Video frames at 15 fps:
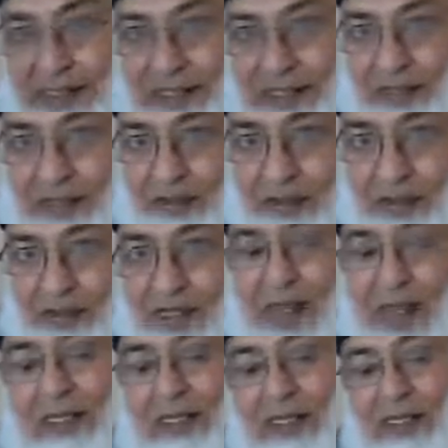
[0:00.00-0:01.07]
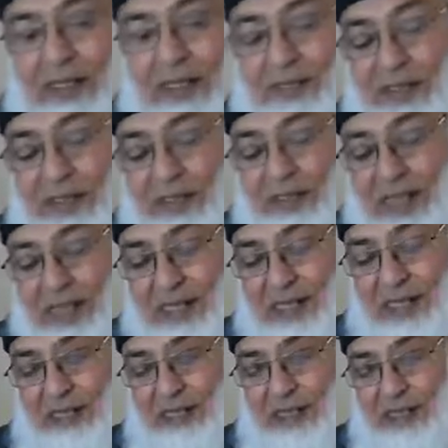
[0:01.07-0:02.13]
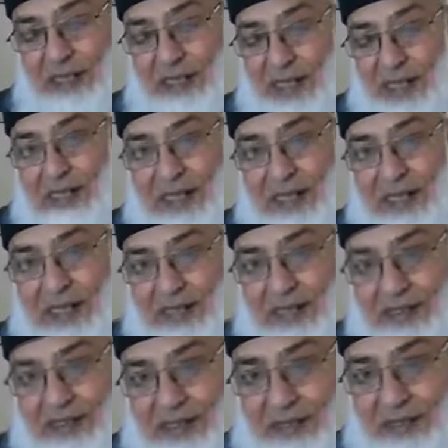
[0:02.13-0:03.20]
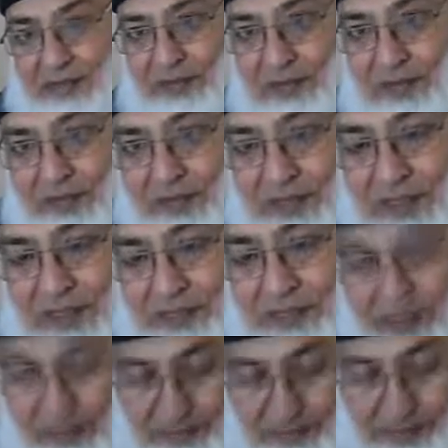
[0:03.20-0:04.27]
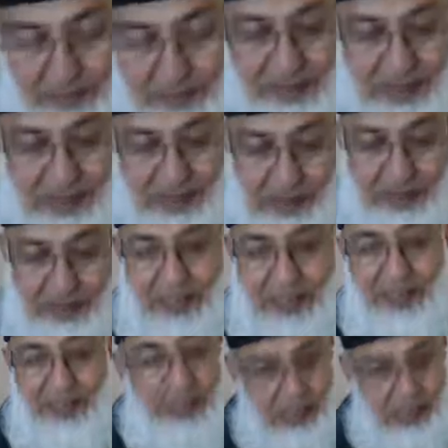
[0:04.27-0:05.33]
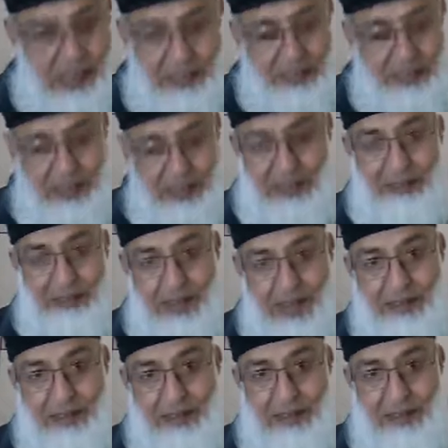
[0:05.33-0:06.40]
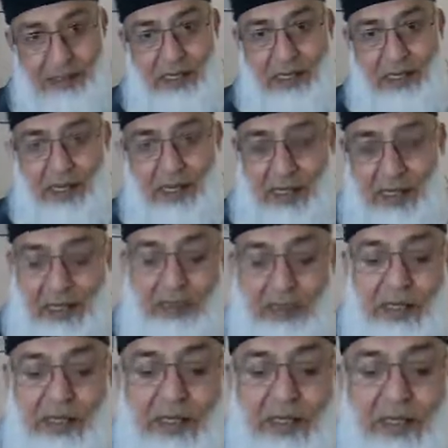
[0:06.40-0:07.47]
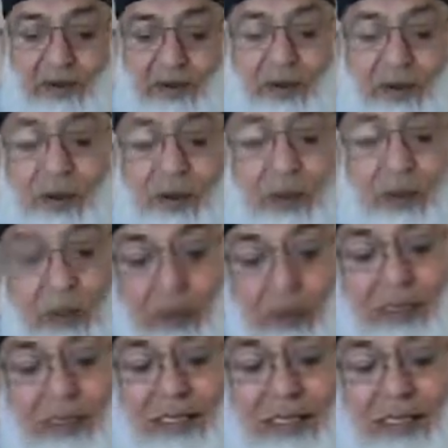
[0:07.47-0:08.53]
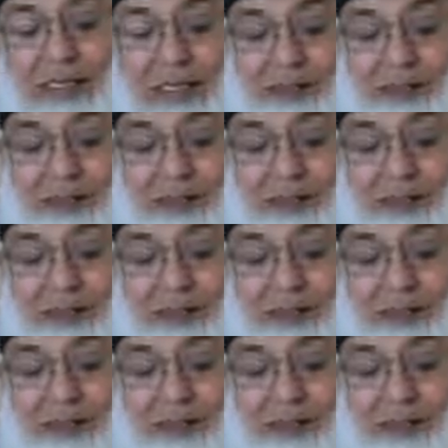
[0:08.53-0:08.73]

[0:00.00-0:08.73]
in the hall, that if that can be separated from the working room, should be separated. Otherwise, some other arrangement for lowering